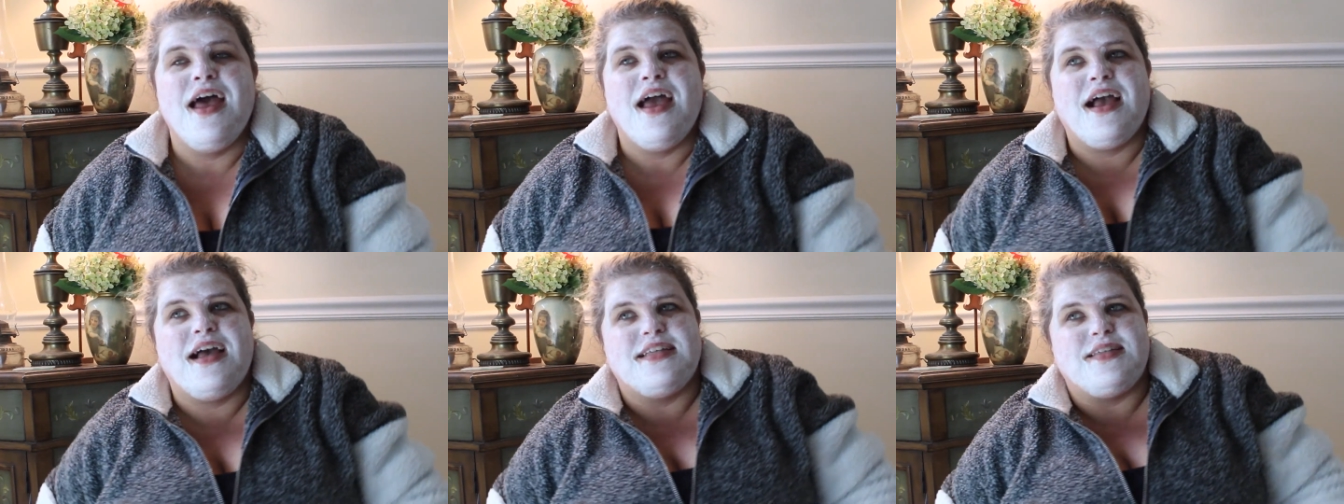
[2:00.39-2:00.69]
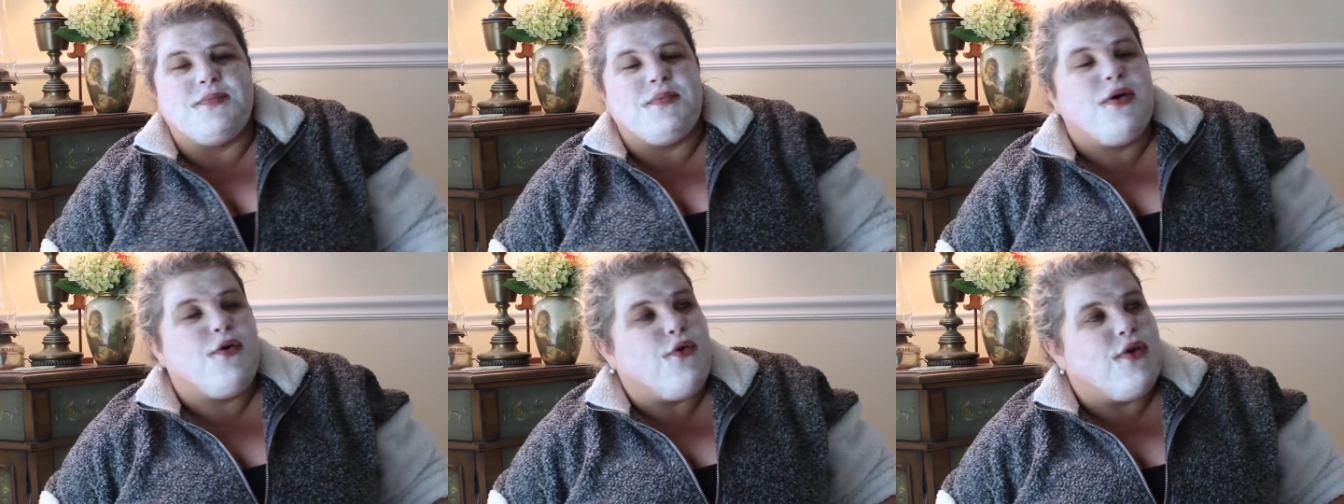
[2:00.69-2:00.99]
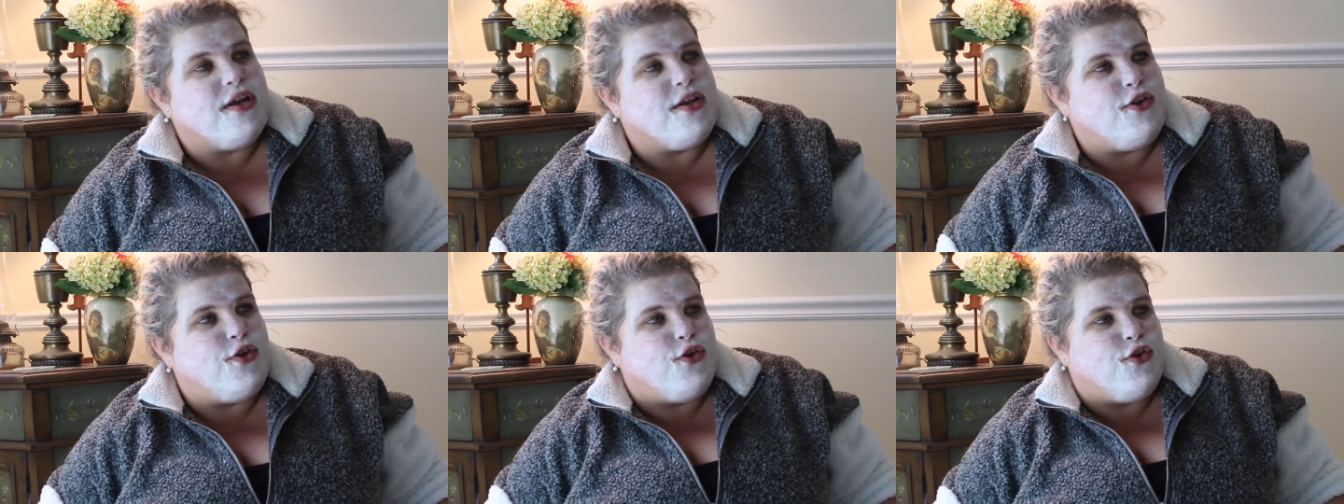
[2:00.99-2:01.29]
because I'm
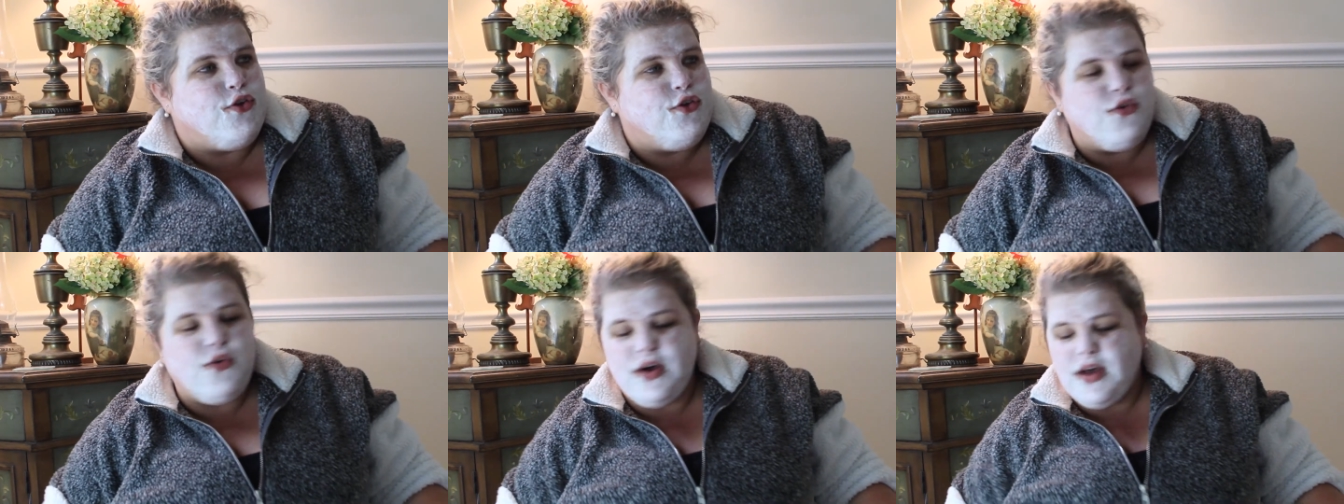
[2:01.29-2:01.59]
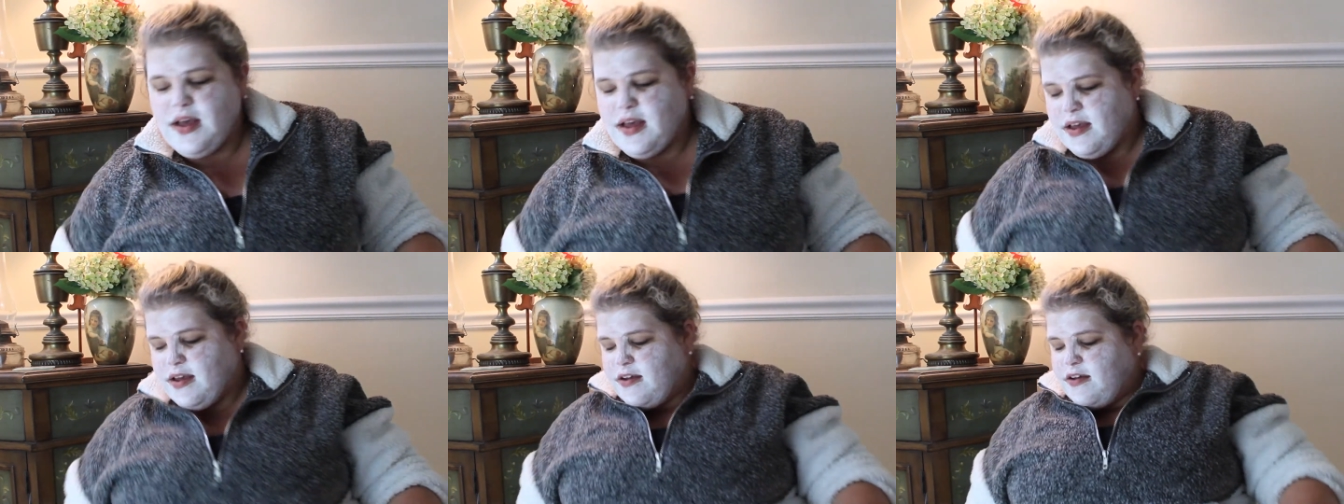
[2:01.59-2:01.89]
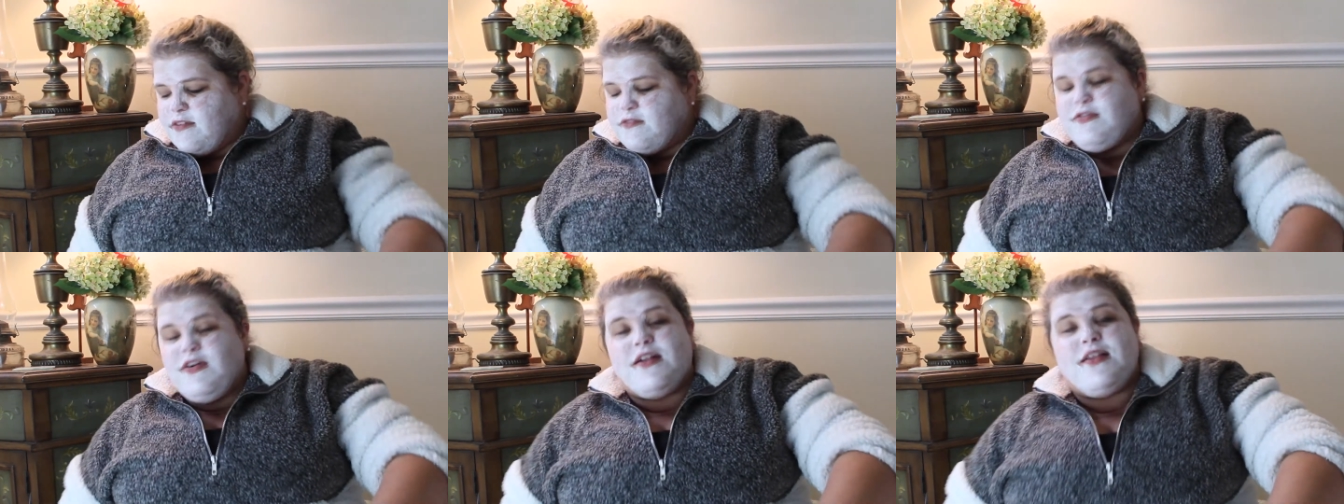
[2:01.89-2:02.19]
going to
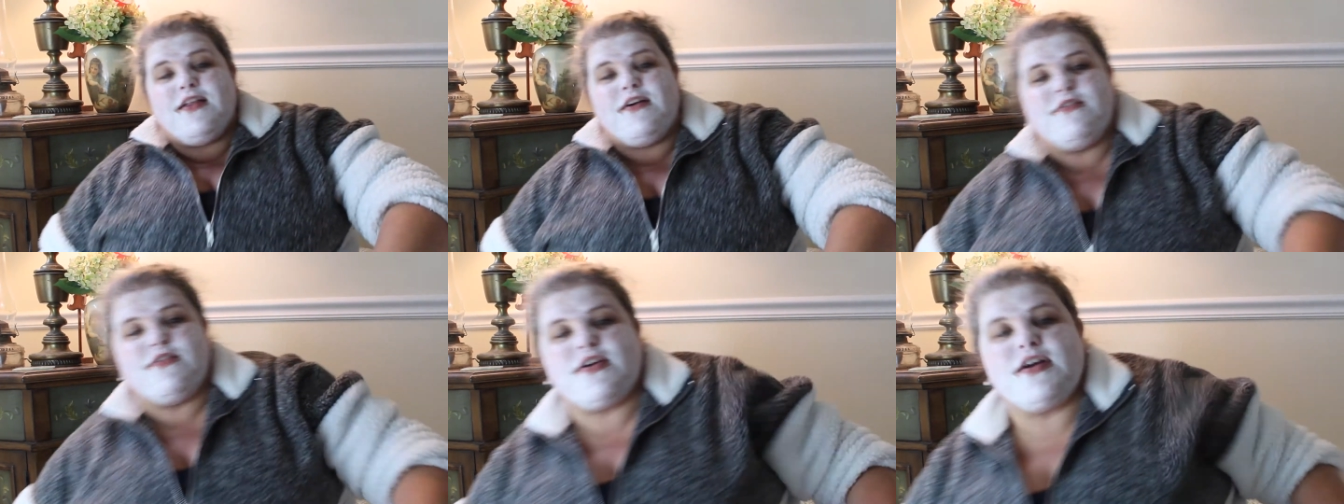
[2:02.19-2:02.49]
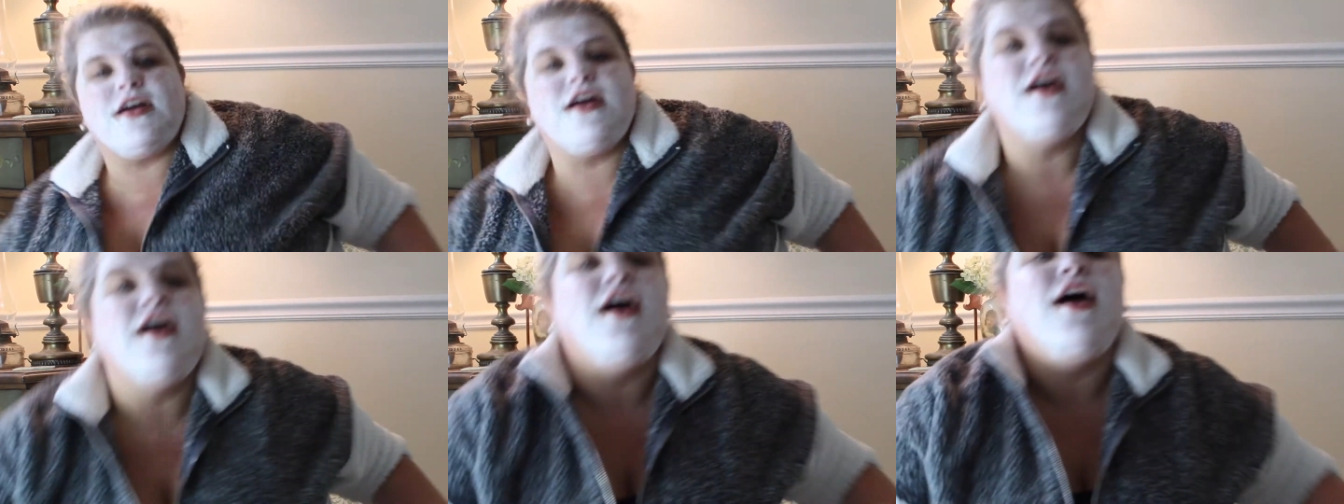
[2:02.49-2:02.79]
fall over.